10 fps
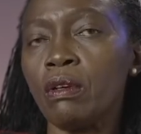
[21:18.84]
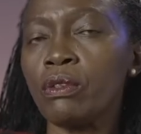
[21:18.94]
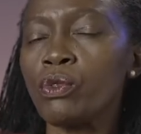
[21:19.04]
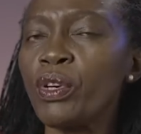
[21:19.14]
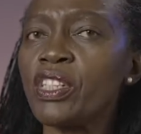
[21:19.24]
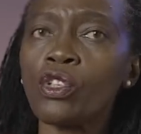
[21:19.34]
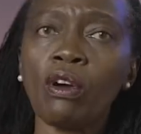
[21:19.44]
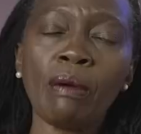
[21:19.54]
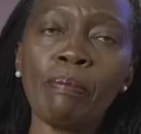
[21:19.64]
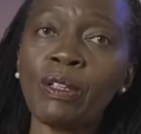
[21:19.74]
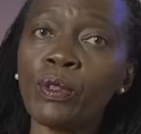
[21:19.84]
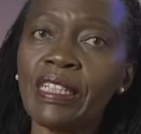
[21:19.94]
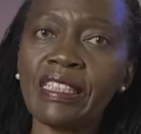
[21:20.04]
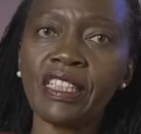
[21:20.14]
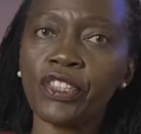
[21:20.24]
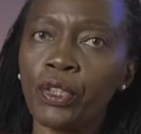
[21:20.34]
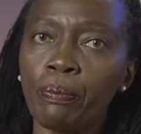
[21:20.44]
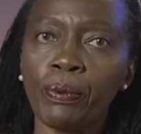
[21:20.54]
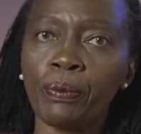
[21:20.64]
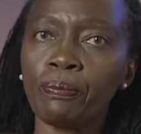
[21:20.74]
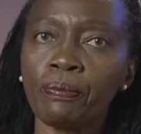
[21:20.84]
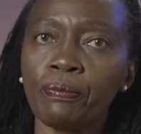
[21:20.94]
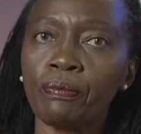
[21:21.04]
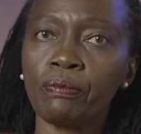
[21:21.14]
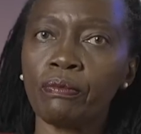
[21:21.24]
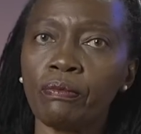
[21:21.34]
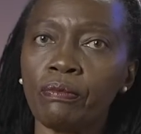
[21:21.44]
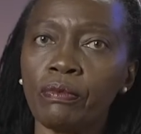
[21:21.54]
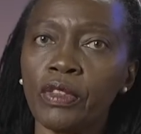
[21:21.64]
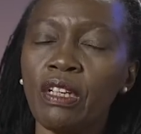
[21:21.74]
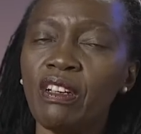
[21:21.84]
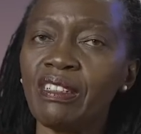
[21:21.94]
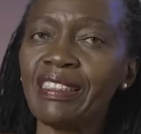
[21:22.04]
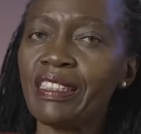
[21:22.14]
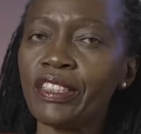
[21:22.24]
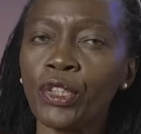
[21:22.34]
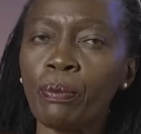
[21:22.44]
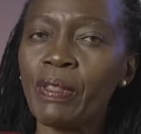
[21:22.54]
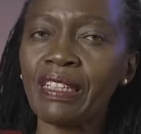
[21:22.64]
So it's all about leadership. Leadership